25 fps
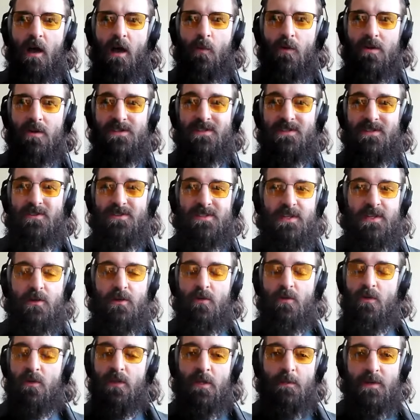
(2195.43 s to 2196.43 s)
Whereas there's
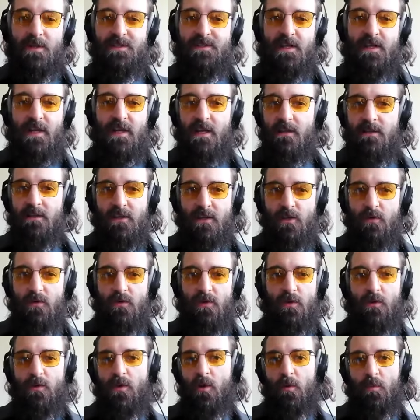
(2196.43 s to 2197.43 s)
zero limits on anything you
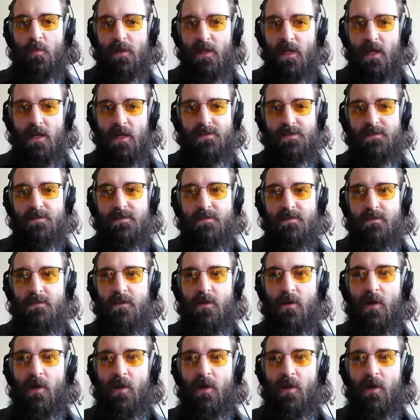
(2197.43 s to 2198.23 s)
do in OBS.